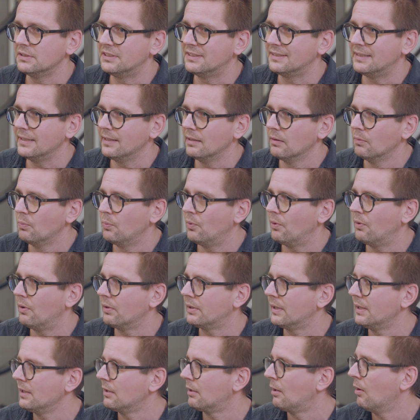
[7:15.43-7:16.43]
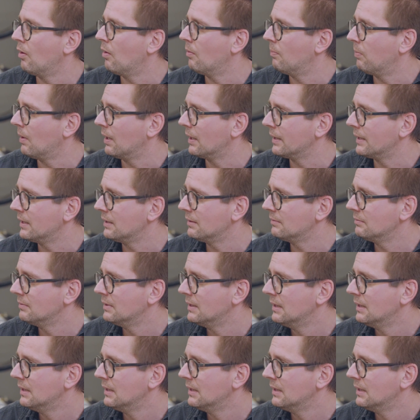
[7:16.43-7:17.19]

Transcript: still working globally.